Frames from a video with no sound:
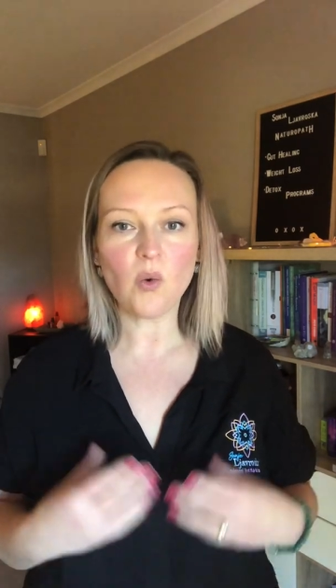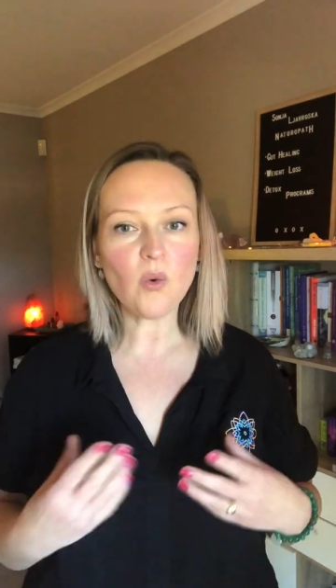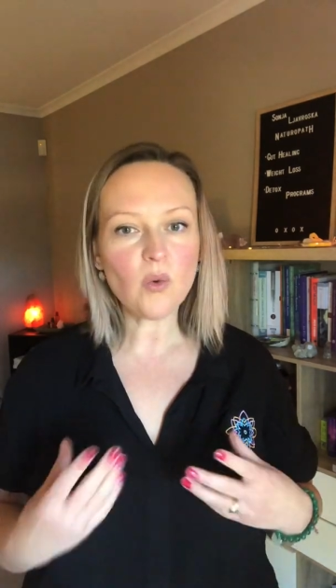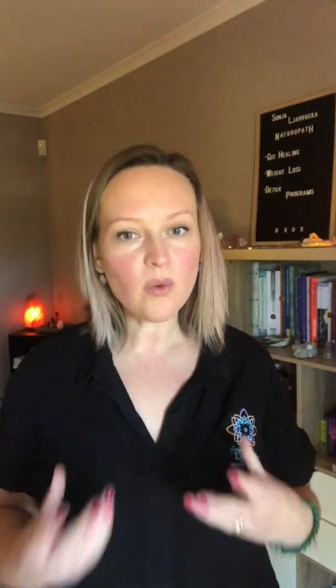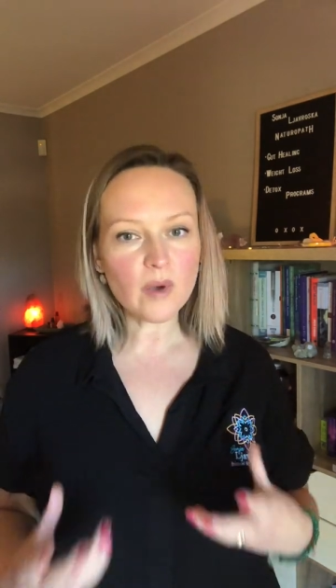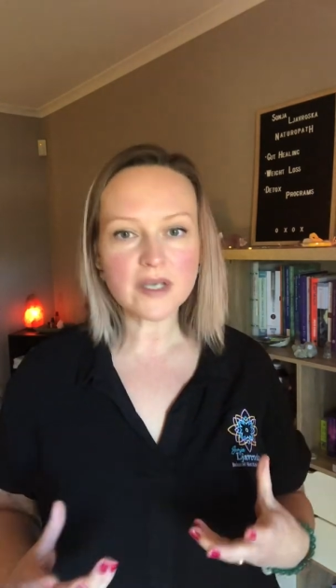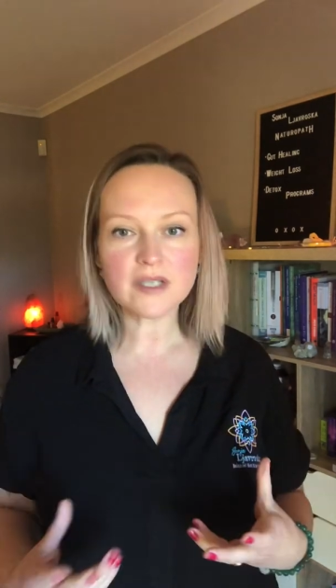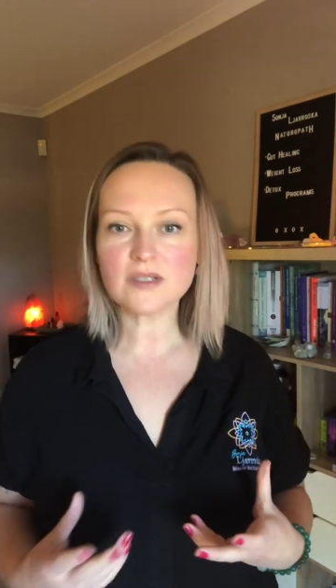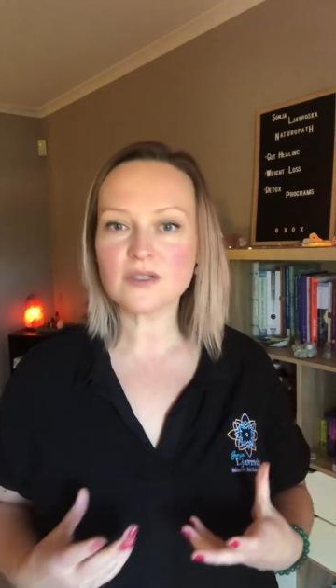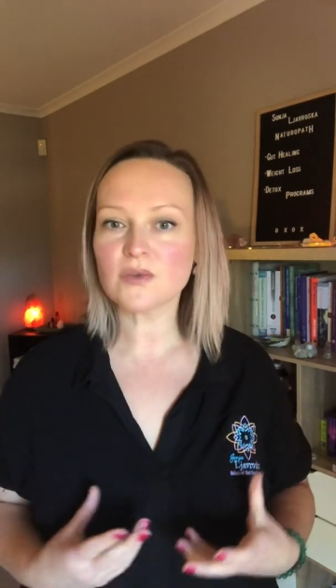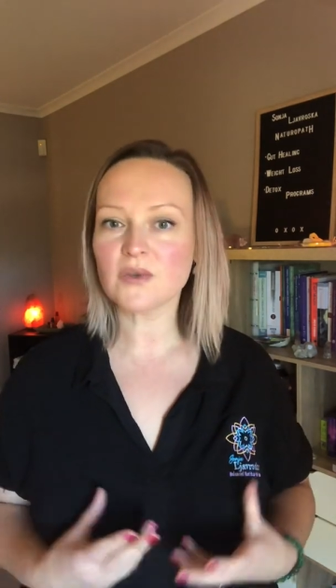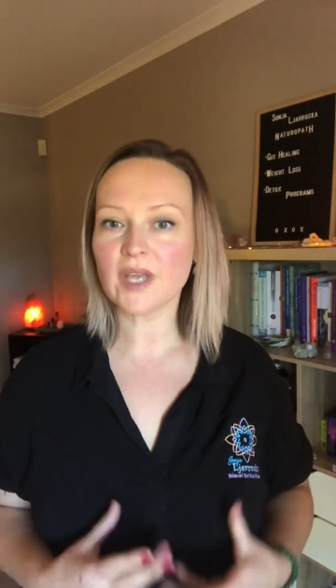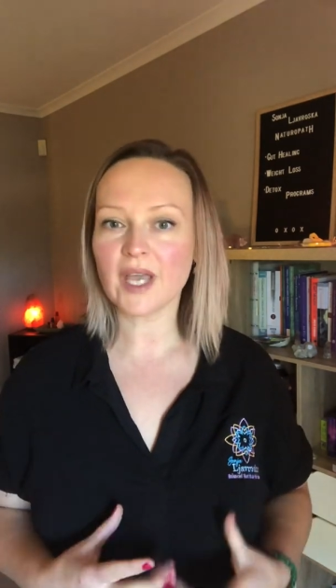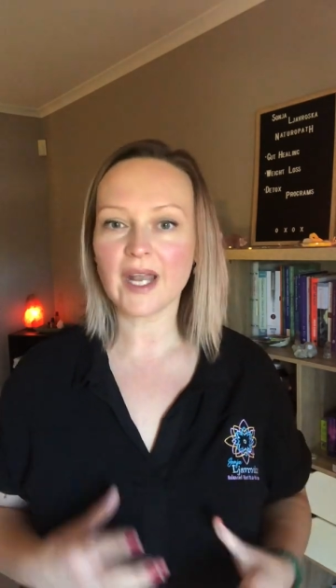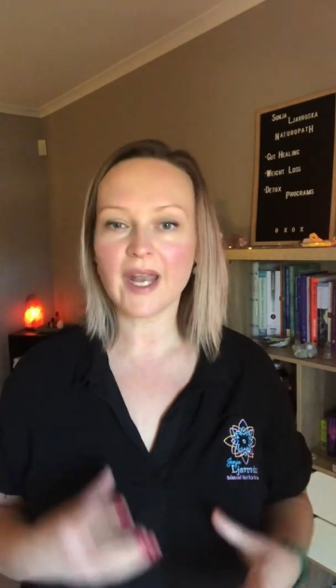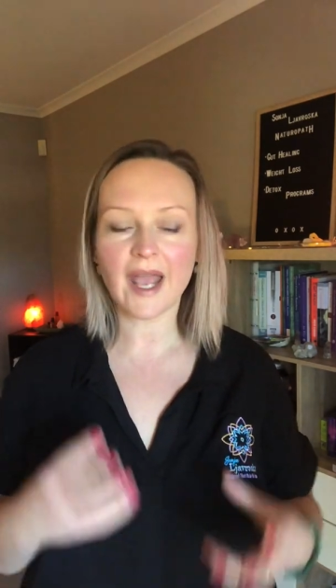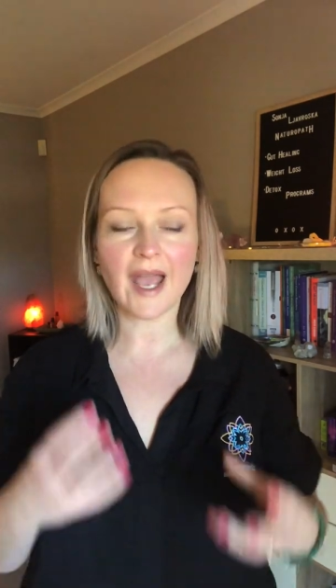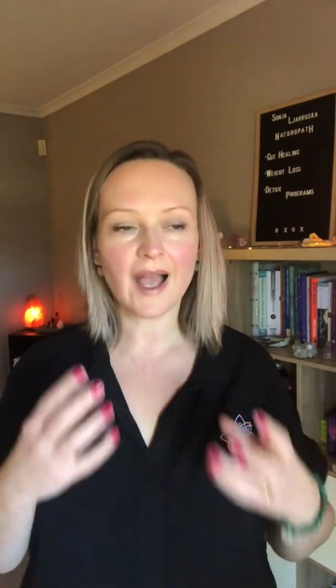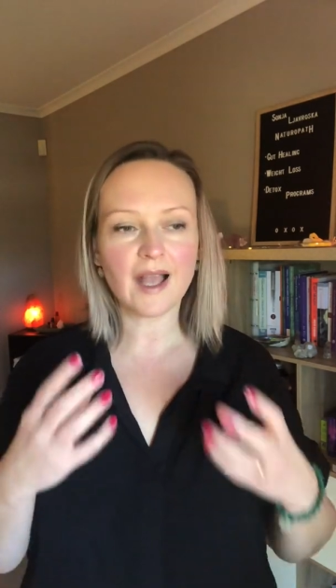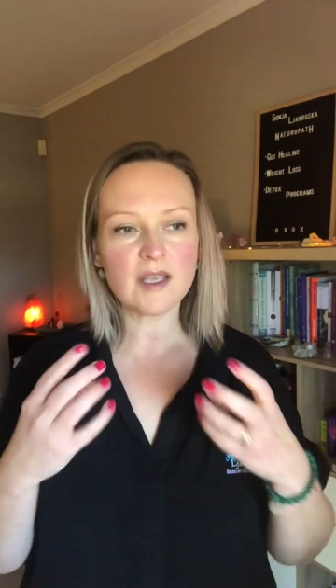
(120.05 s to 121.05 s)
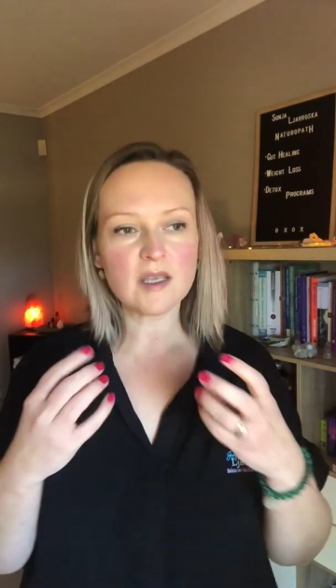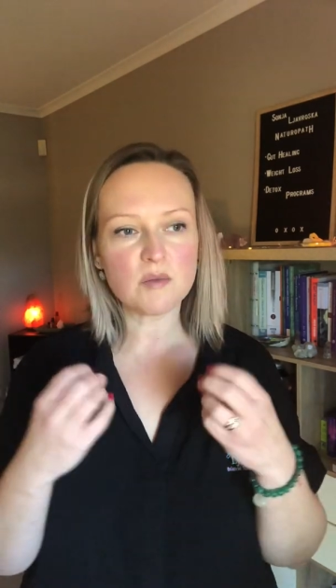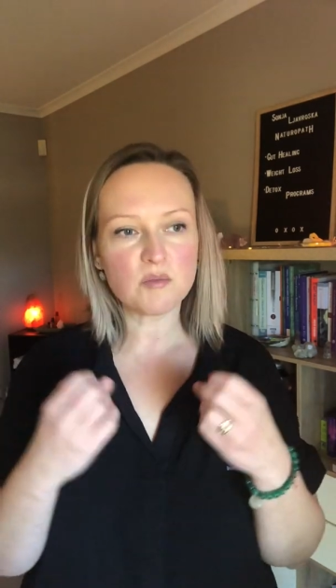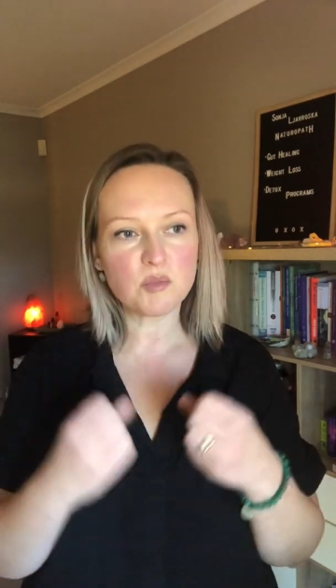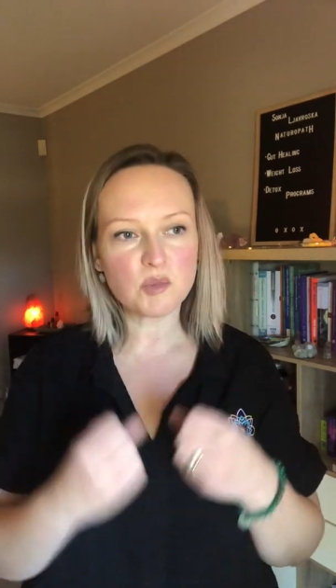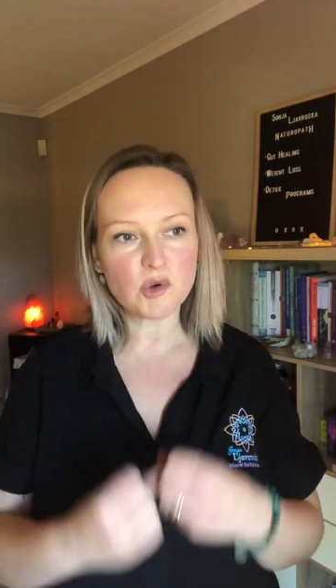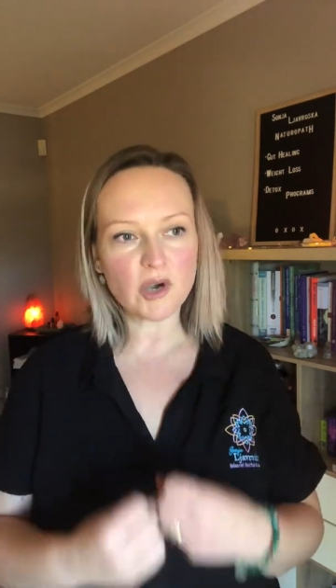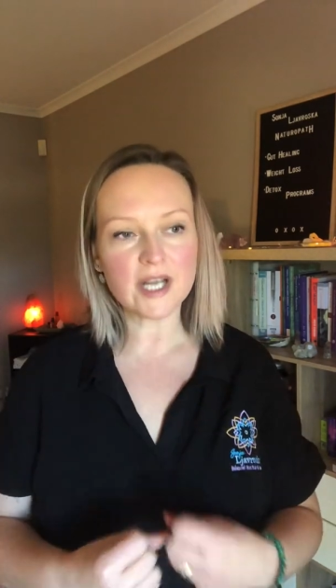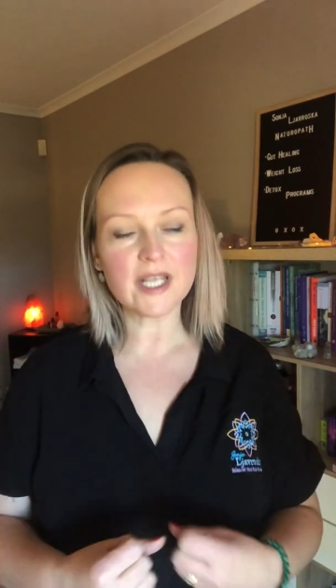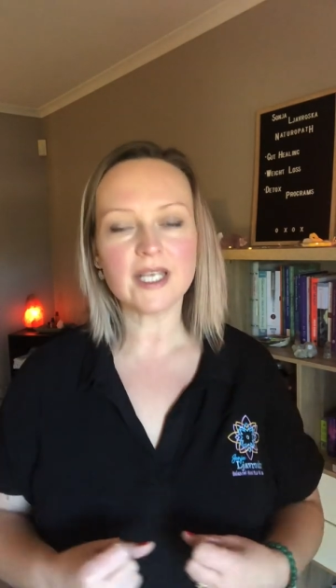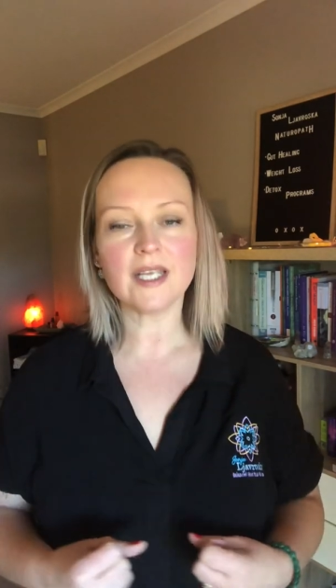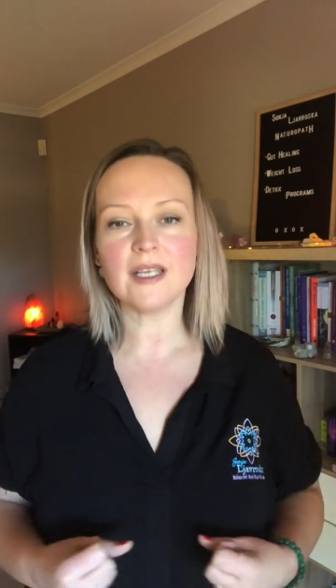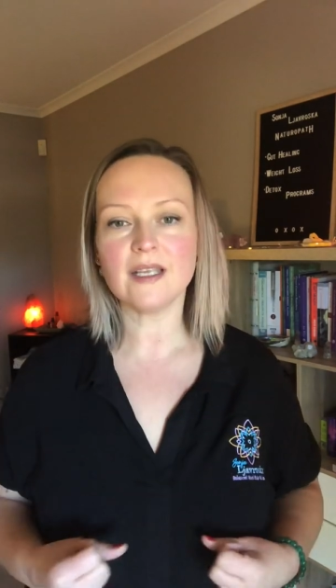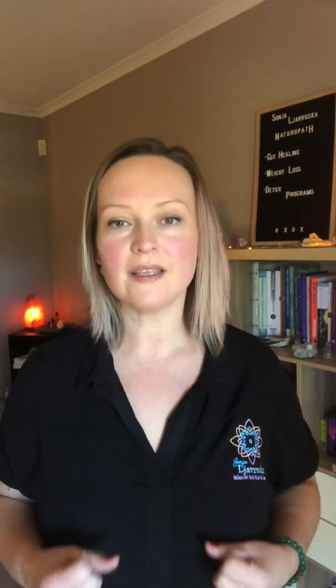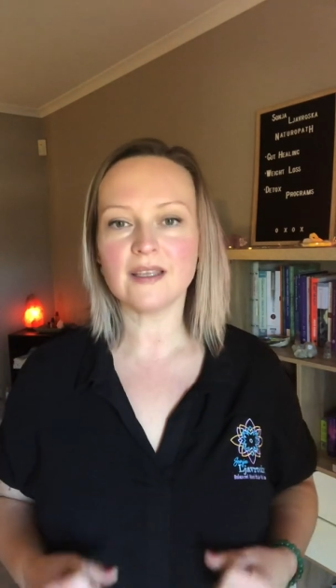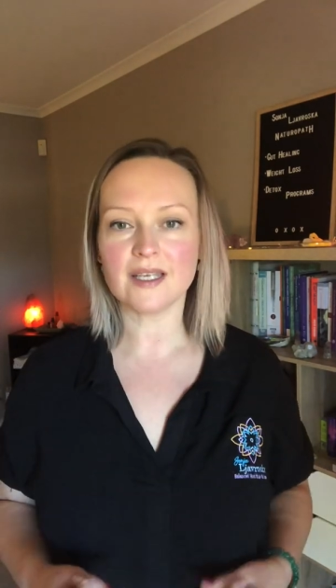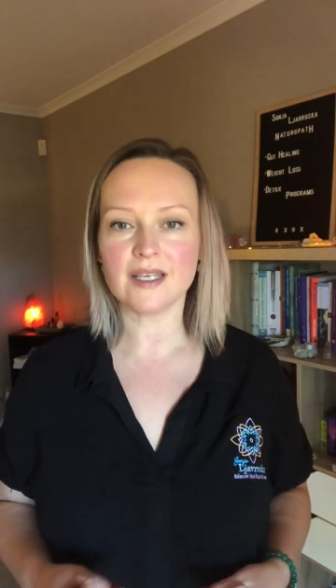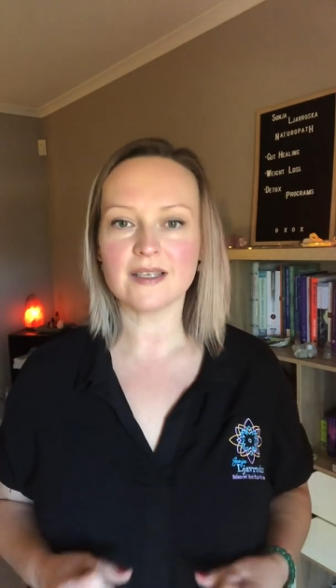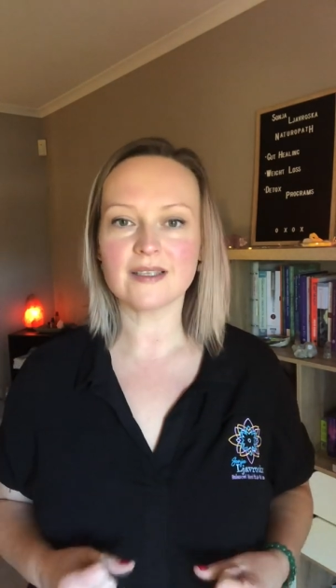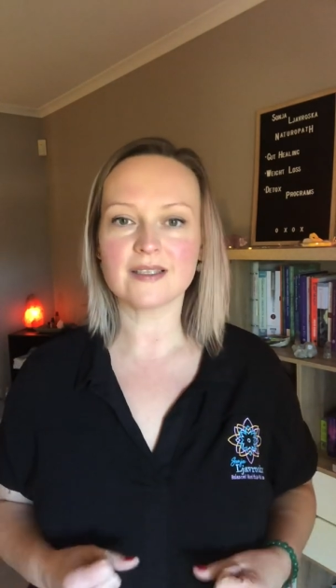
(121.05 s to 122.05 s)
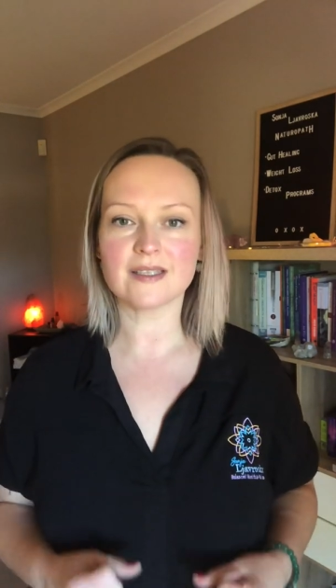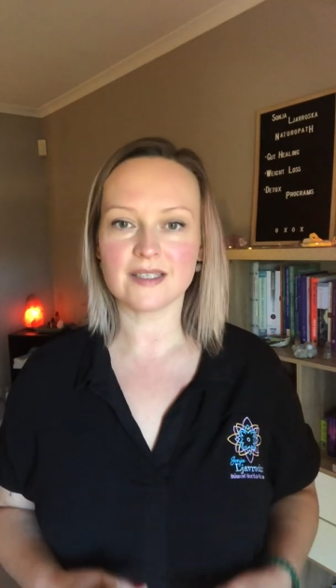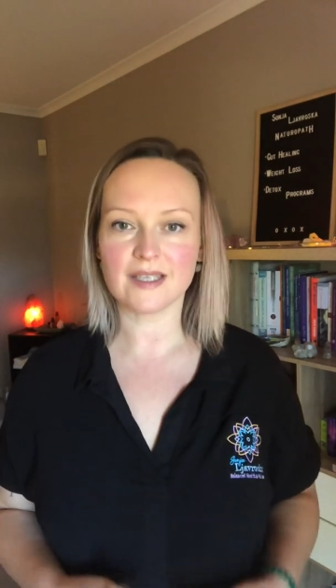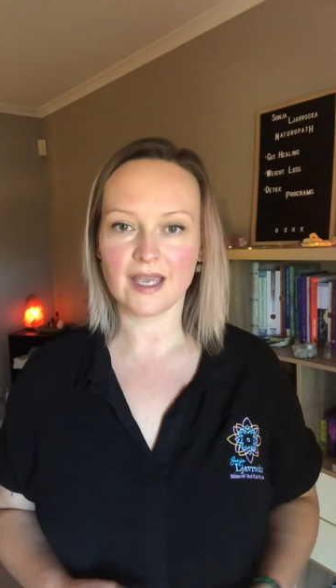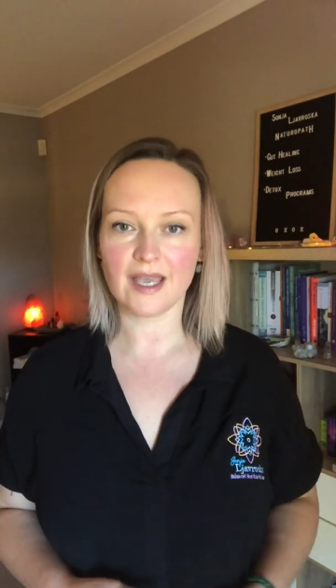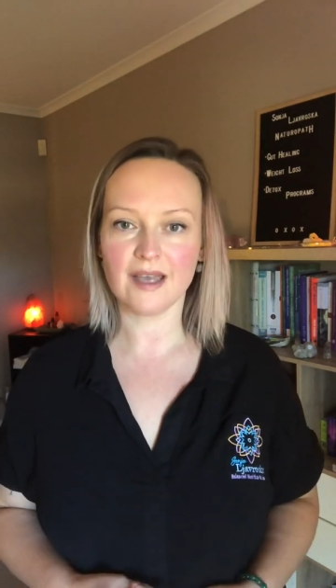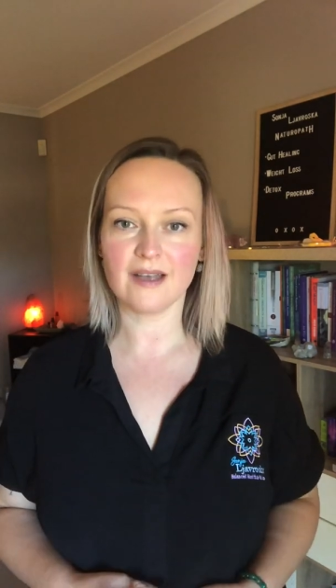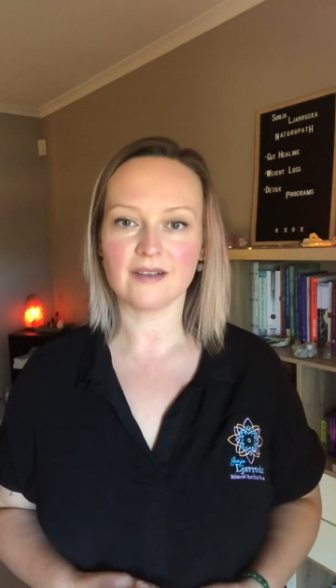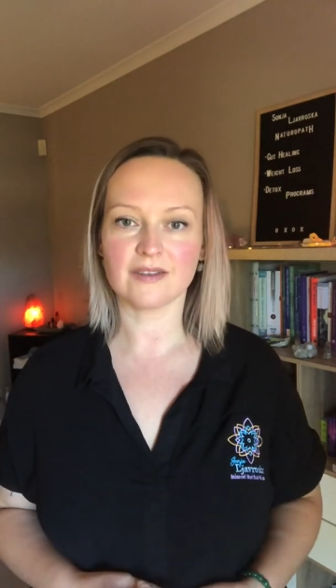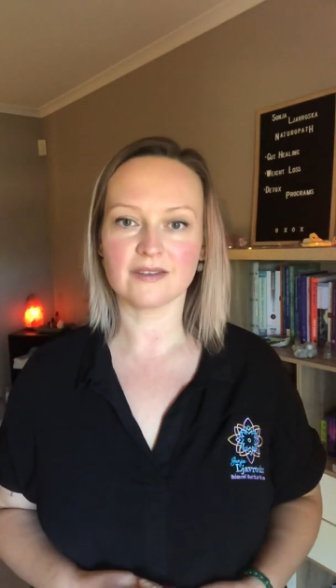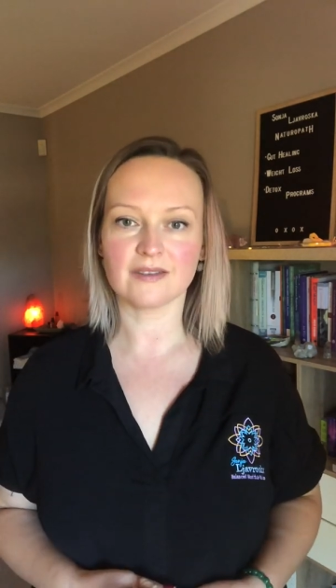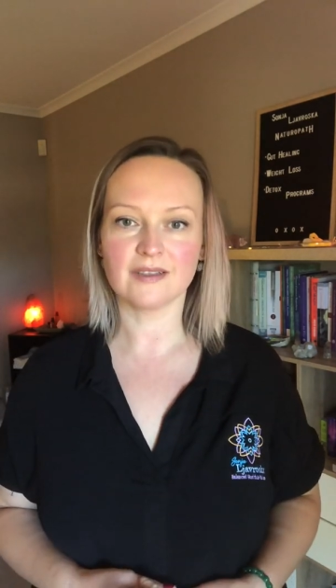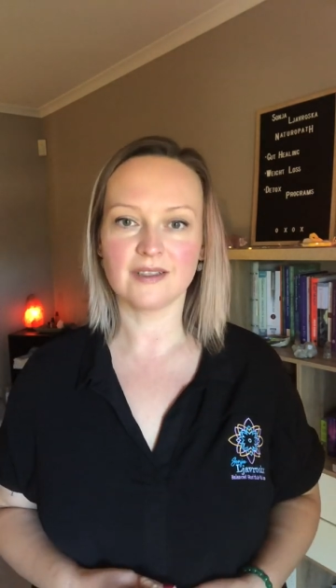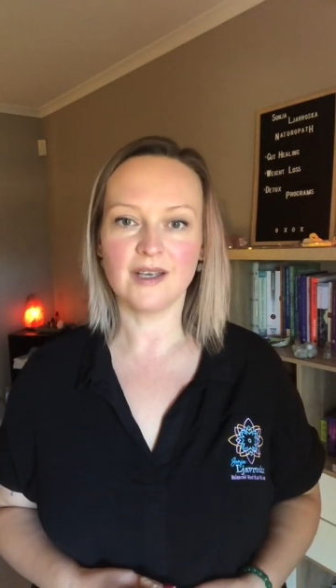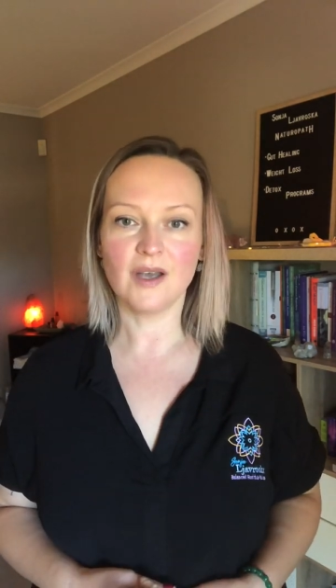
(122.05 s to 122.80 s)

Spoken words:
always look at how you're breaking things down.